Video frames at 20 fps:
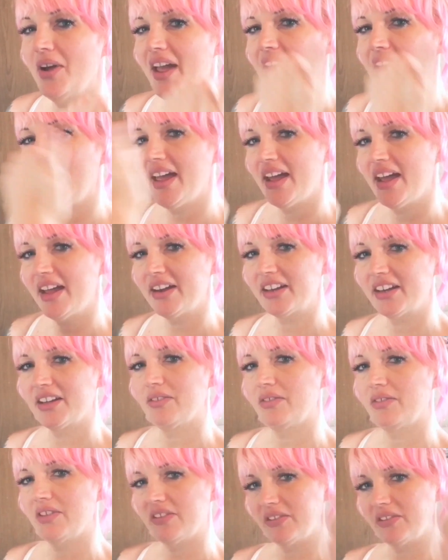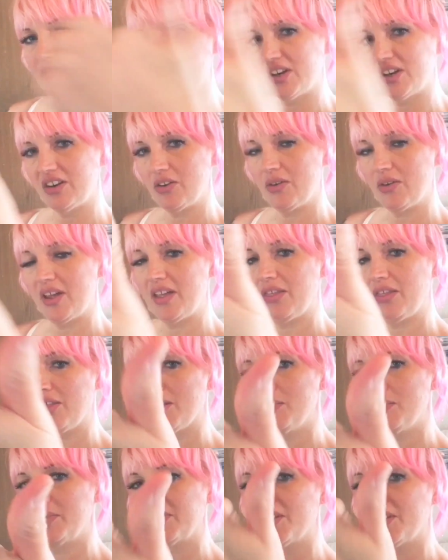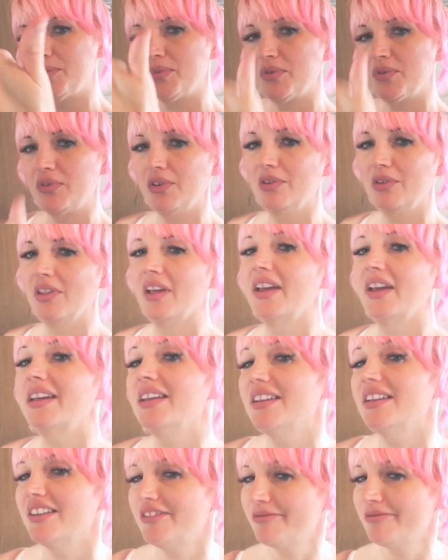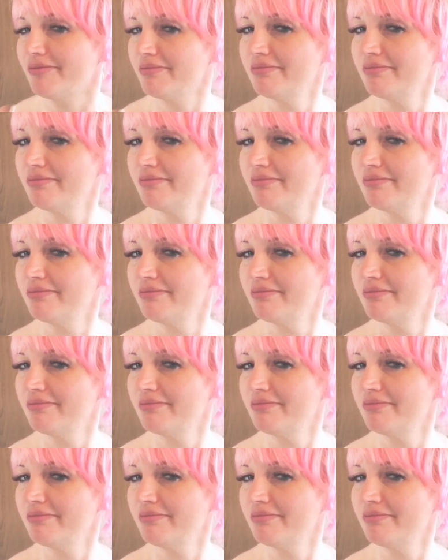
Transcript: and give this video a thumbs up if you like it.